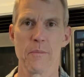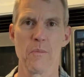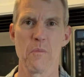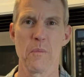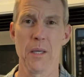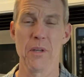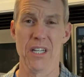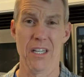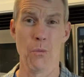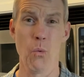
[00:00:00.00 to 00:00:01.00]
maybe it
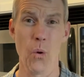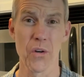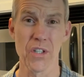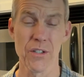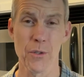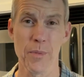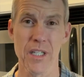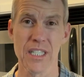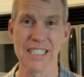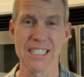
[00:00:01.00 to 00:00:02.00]
kind of worn a little bit
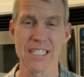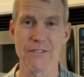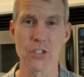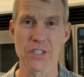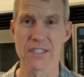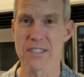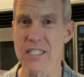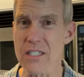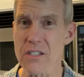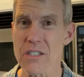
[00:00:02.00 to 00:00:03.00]
and it didn't give a good
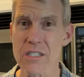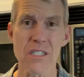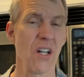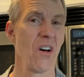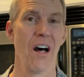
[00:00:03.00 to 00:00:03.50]
seal.